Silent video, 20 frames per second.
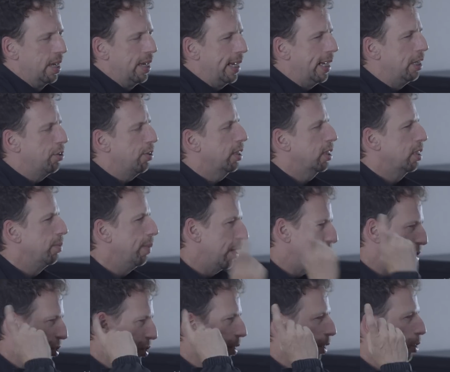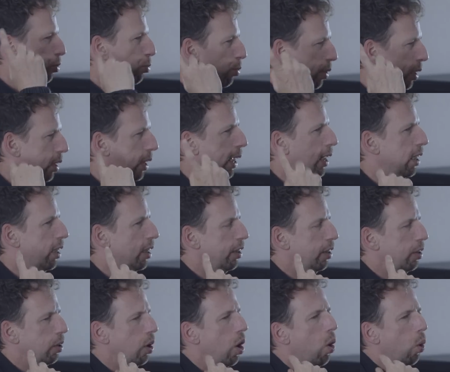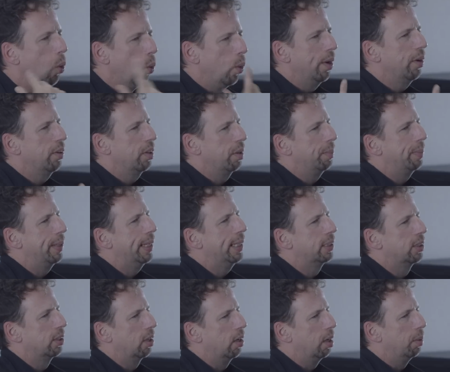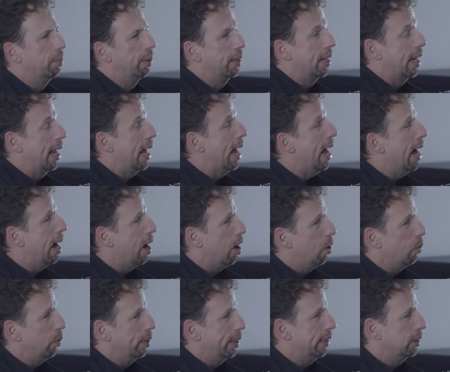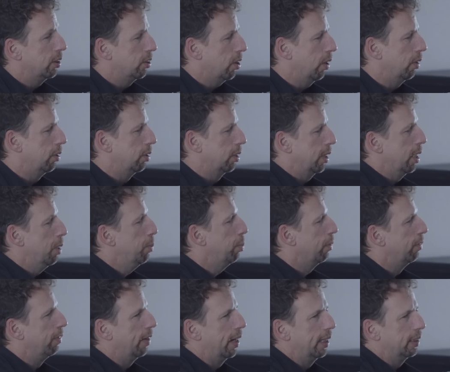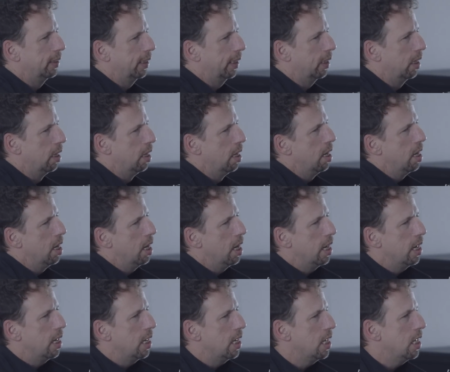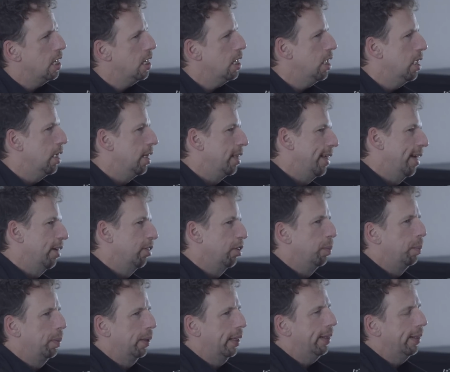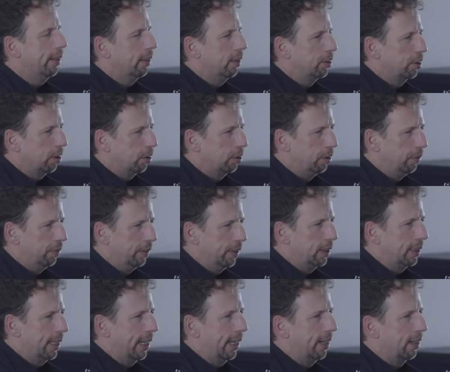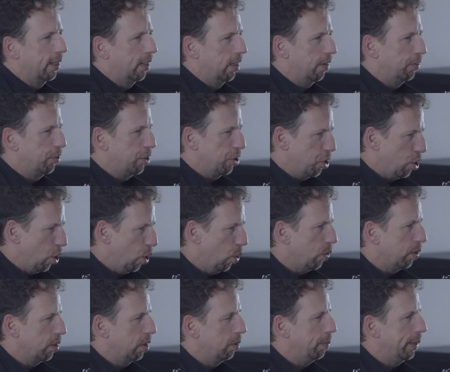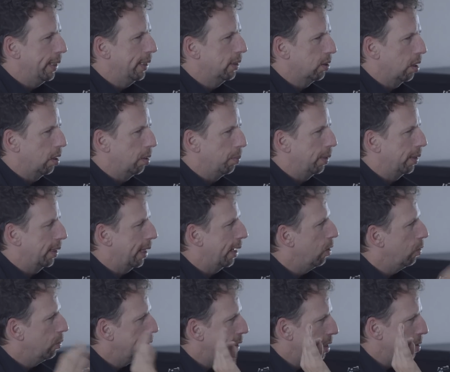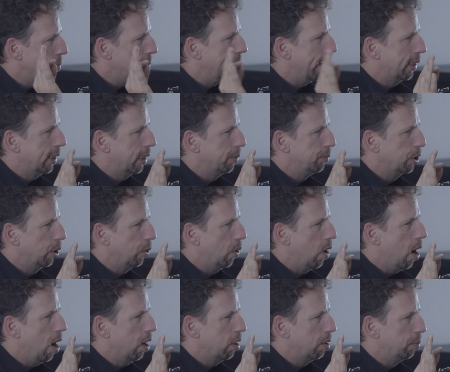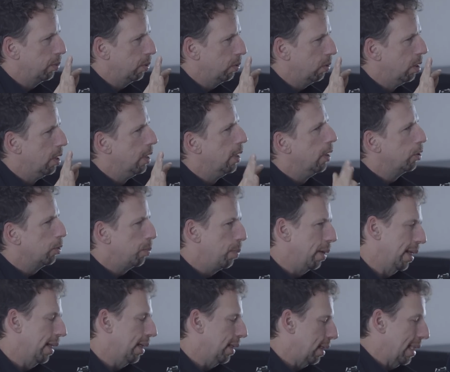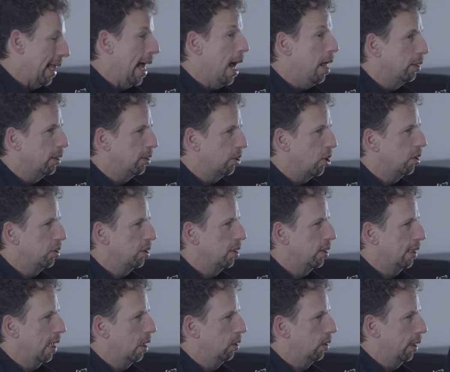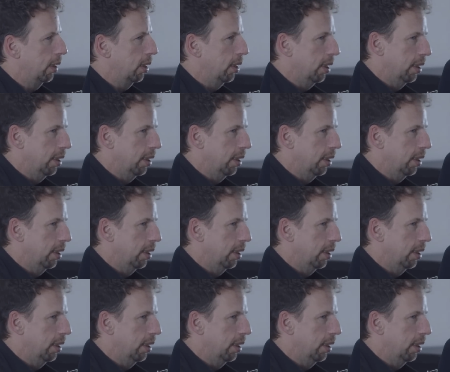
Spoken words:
he tries to make sure it's really clear where the beats are. But now when he starts improvising, he and the other players are sophisticated enough to know where the beats are, but they don't need to make them so audible. But that starts to sound like